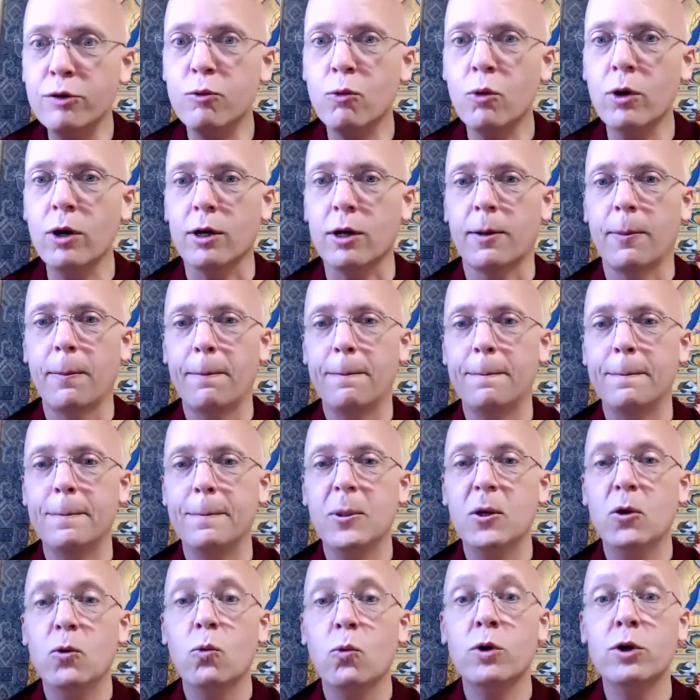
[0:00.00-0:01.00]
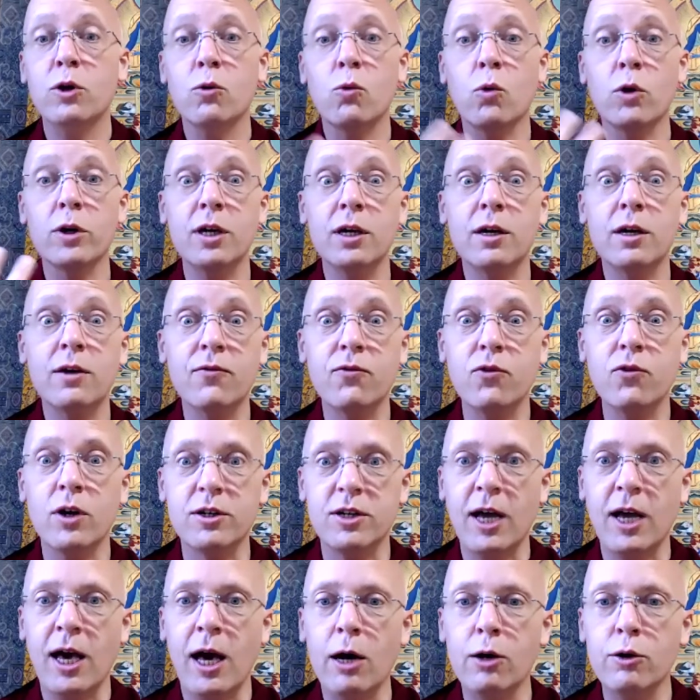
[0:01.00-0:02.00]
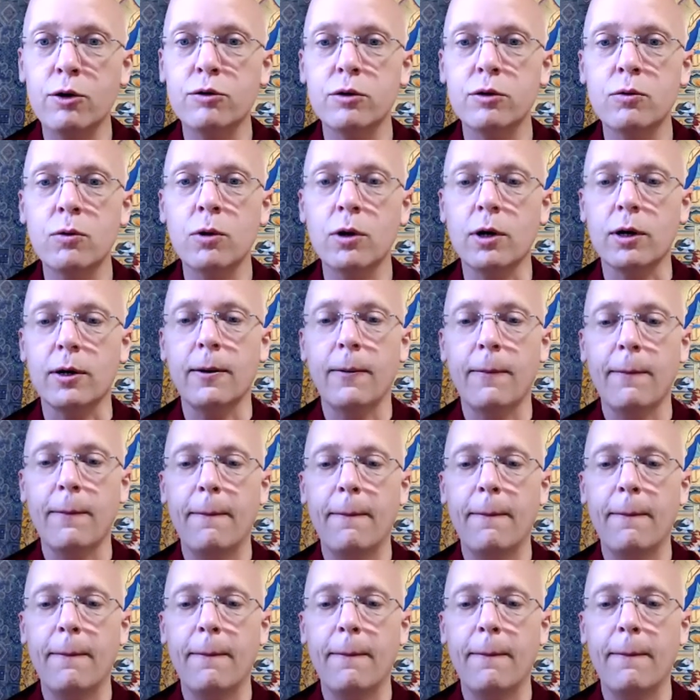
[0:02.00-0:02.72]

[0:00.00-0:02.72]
it work? When you're working in French, how does it work?